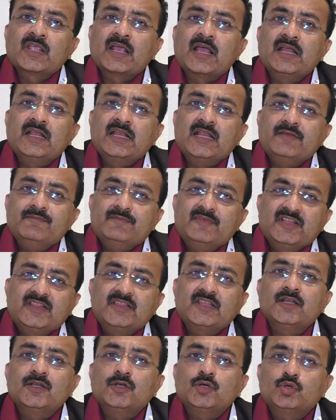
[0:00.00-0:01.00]
and
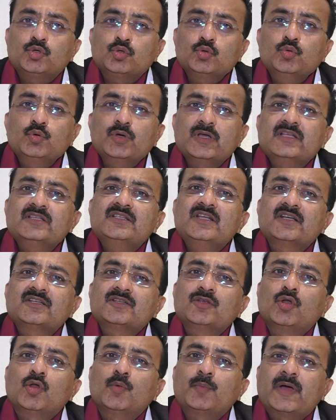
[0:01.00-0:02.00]
with 2
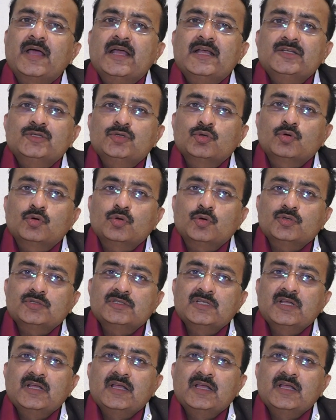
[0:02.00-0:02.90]
injection of iron sucrose,